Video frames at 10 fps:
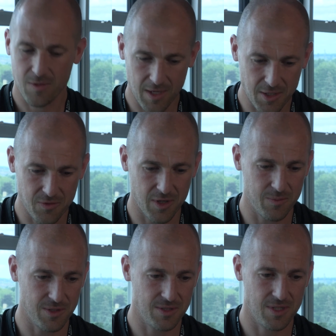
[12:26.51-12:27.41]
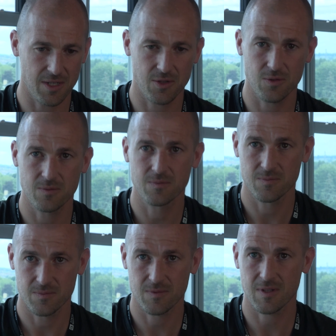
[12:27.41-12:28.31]
Thank you very much. Thank you.
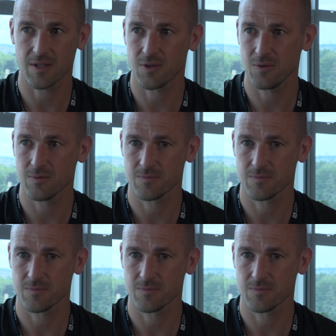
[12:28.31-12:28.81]
Thank you.